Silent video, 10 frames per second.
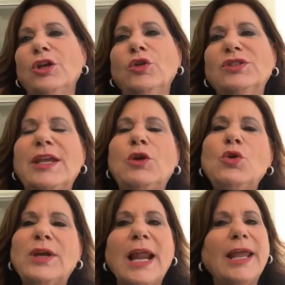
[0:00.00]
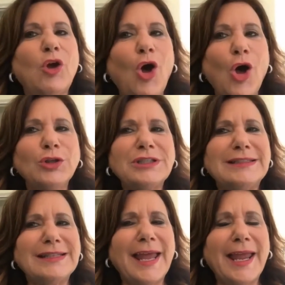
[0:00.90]
Say, who can I call
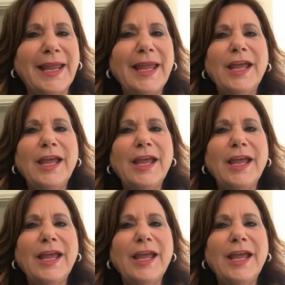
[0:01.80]
today